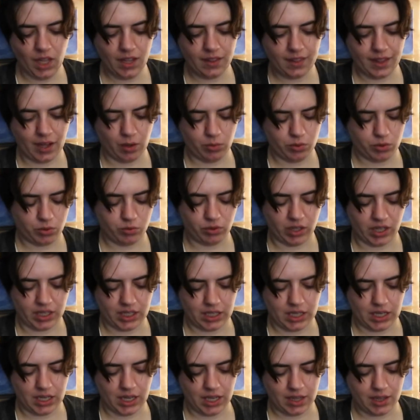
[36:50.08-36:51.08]
that was
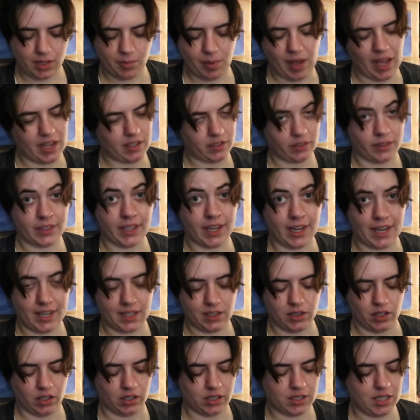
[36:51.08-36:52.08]
written in the pattern that I
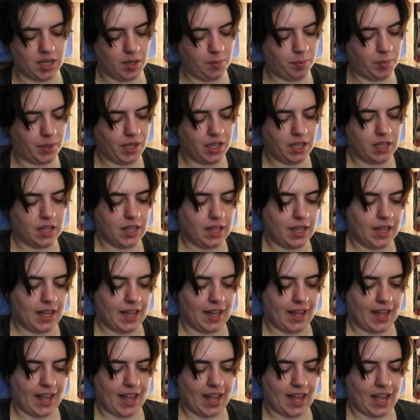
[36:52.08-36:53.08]
had looked up.
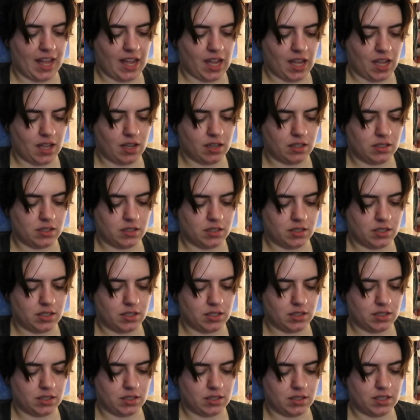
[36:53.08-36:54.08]
And
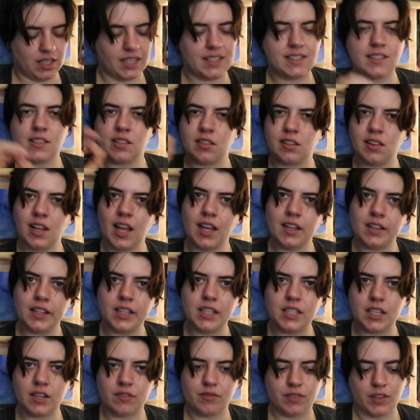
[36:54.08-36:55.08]
it's
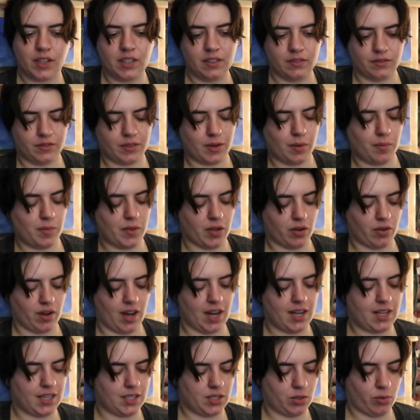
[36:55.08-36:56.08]
slightly different from the
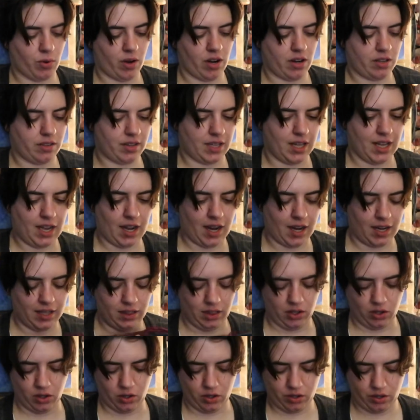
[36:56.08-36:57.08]
granny square that I
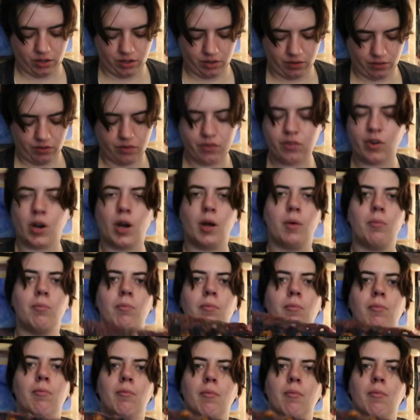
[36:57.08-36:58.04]
learned from